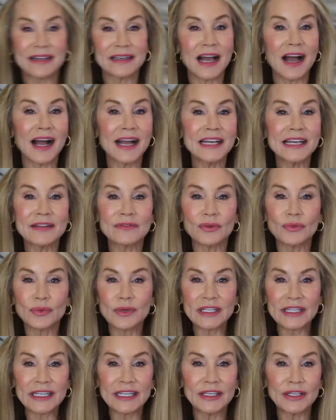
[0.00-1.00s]
And I never
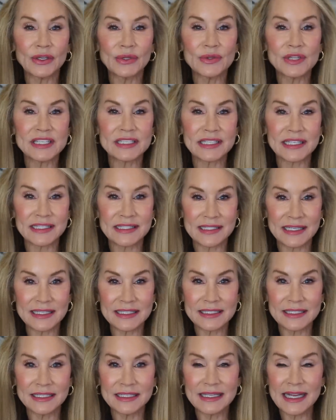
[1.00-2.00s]
really knew this
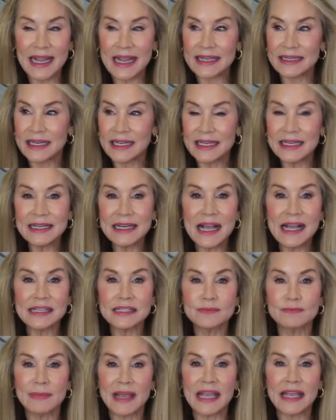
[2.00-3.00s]
existed, and it
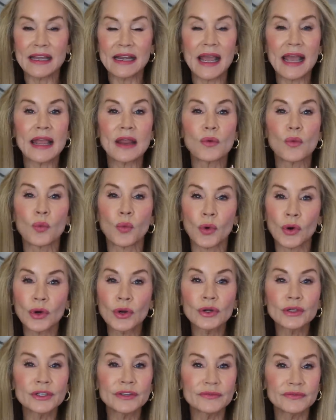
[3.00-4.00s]
has made a
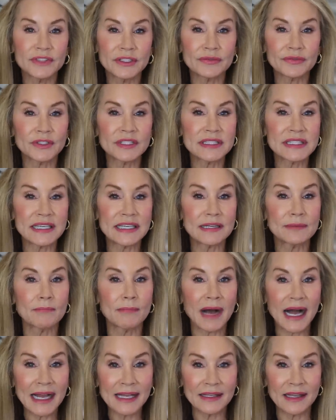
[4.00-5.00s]
world of difference in
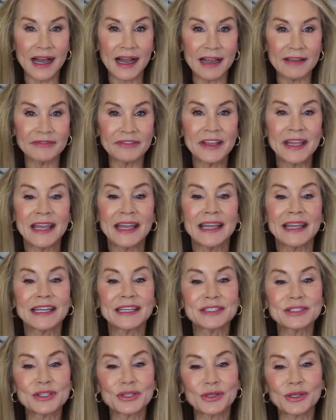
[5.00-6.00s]
my life
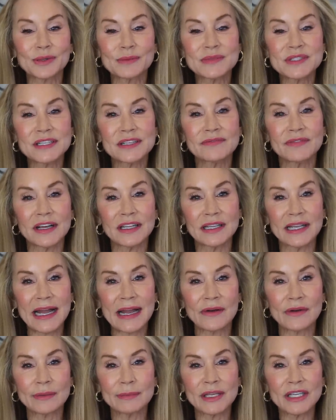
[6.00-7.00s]
in terms of
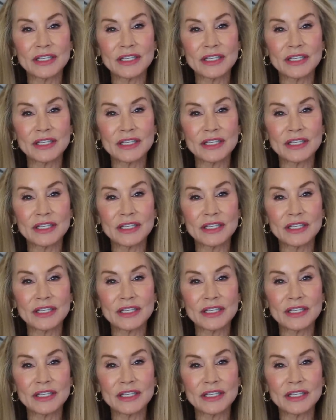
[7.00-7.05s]
allowing